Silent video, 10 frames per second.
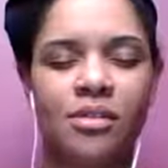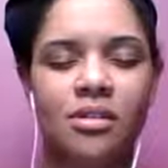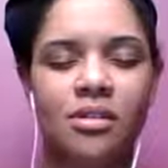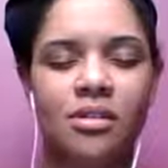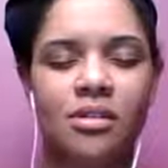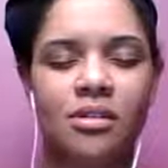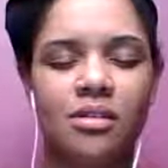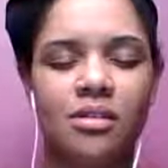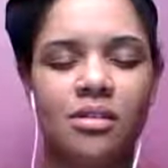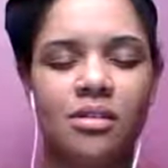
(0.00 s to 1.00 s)

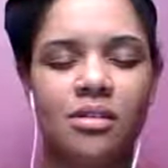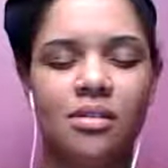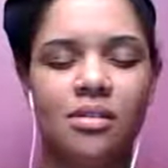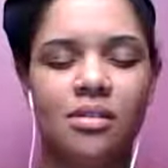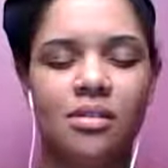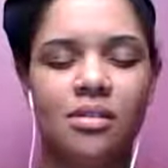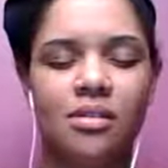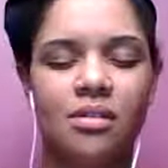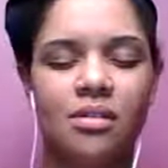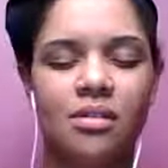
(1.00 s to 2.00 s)

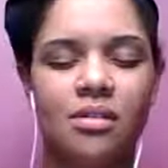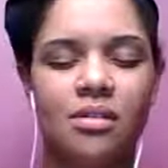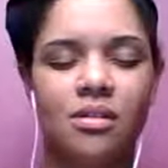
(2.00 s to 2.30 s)
[no speech]